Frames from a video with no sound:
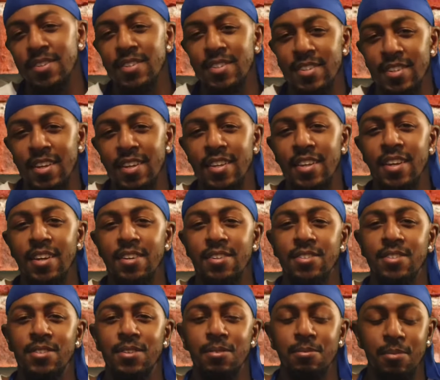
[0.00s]
Thank y'all
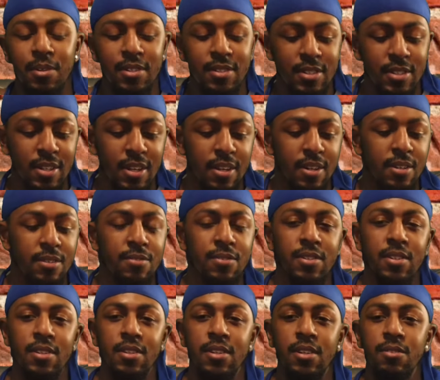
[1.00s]
so much, y'all, for
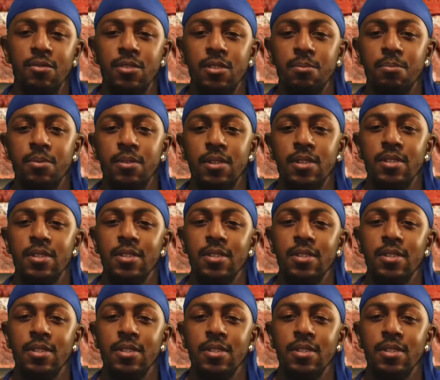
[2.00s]
the love and support.